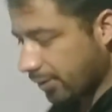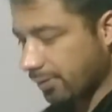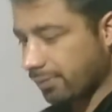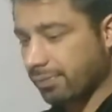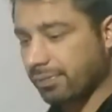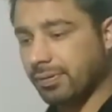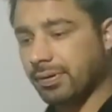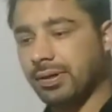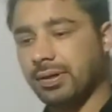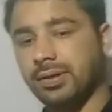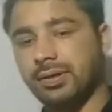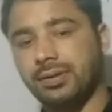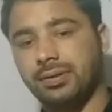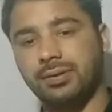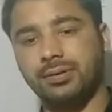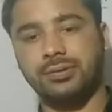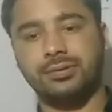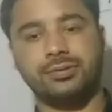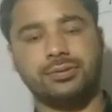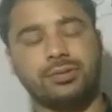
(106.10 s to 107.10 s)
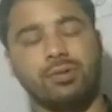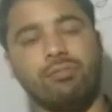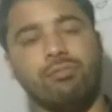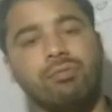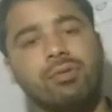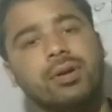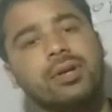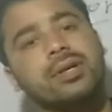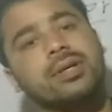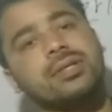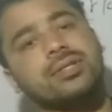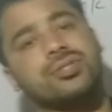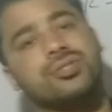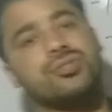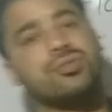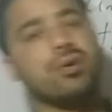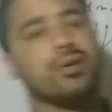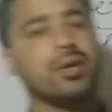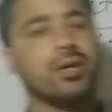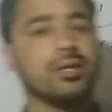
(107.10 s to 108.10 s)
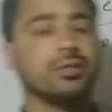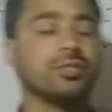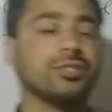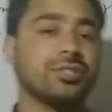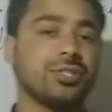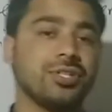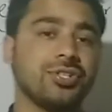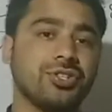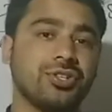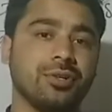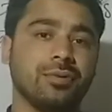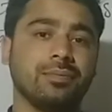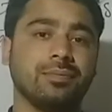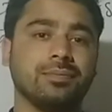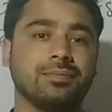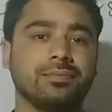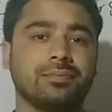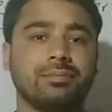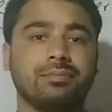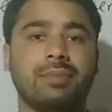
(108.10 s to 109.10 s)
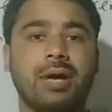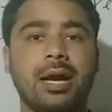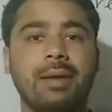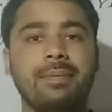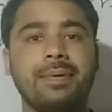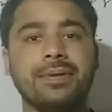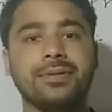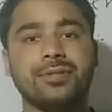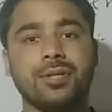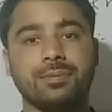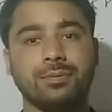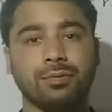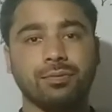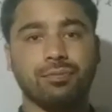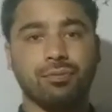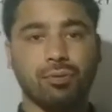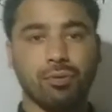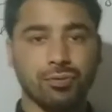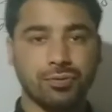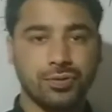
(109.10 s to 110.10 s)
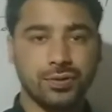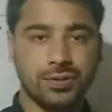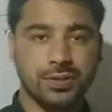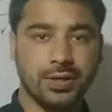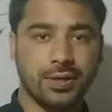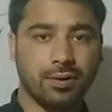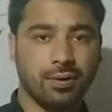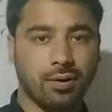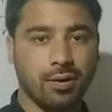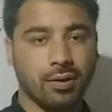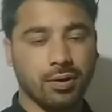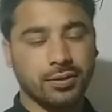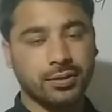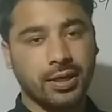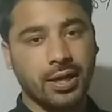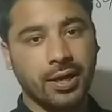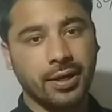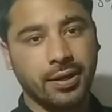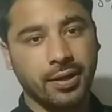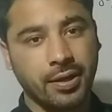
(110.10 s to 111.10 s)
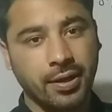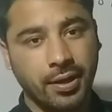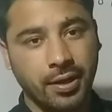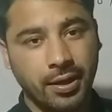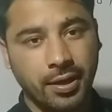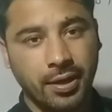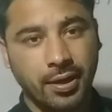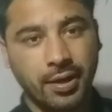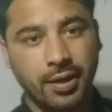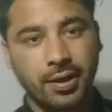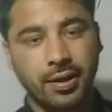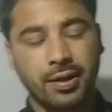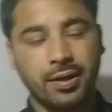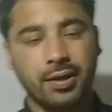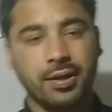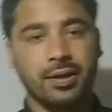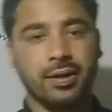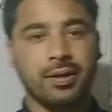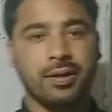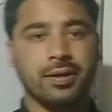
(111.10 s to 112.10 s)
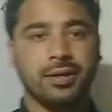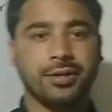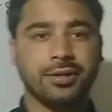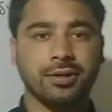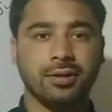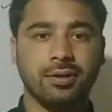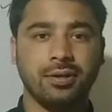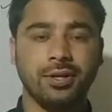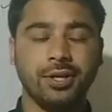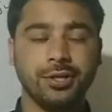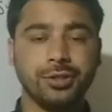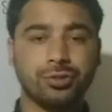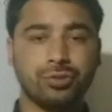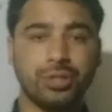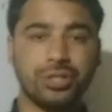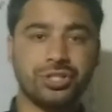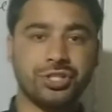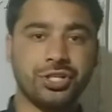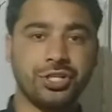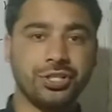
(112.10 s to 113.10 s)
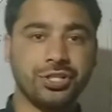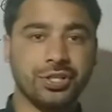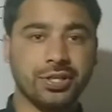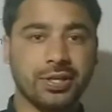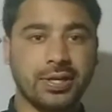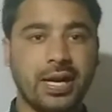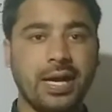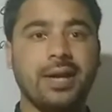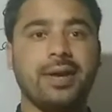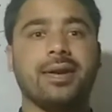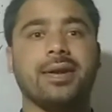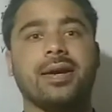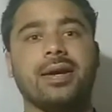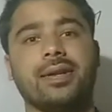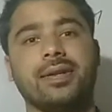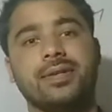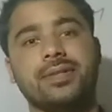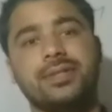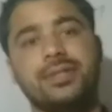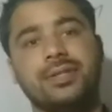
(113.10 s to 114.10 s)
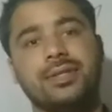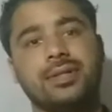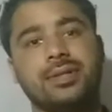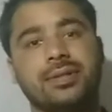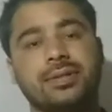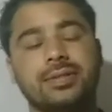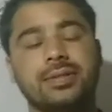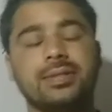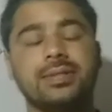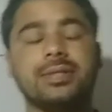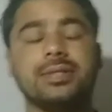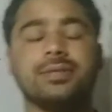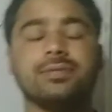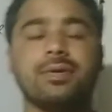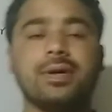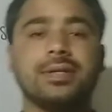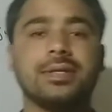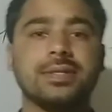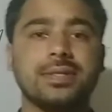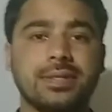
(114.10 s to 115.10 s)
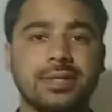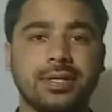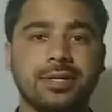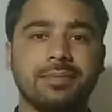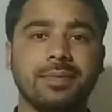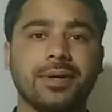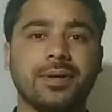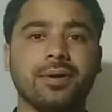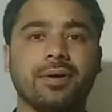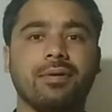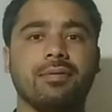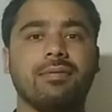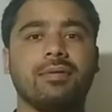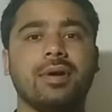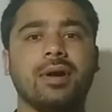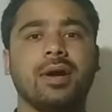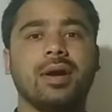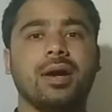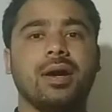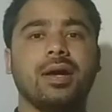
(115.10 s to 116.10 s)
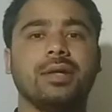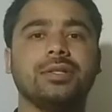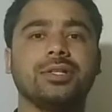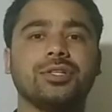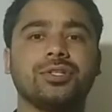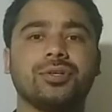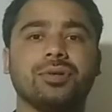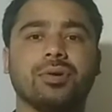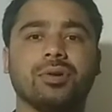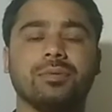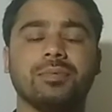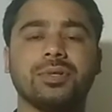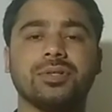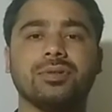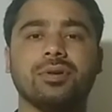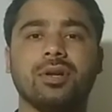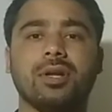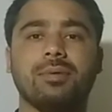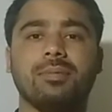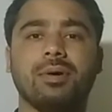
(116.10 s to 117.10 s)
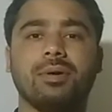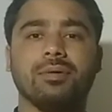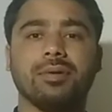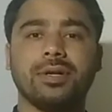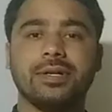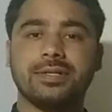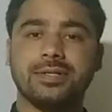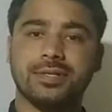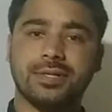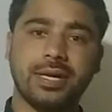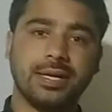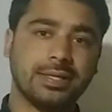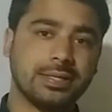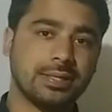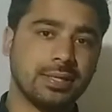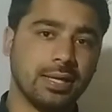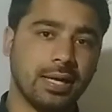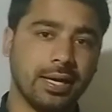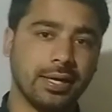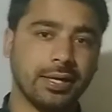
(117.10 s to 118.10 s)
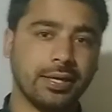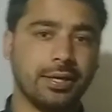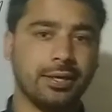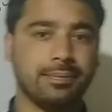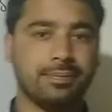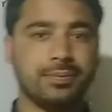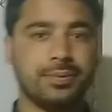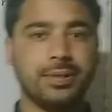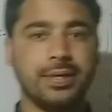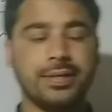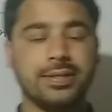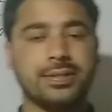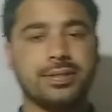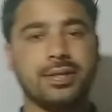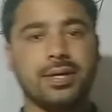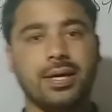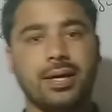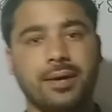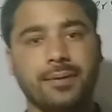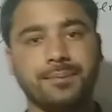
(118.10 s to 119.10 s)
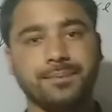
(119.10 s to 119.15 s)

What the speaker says: if some work is done on the system by means of the forces and all that, it leads to the change in kinetic energy. This is what the statement of this theorem is all about. It states like, if there is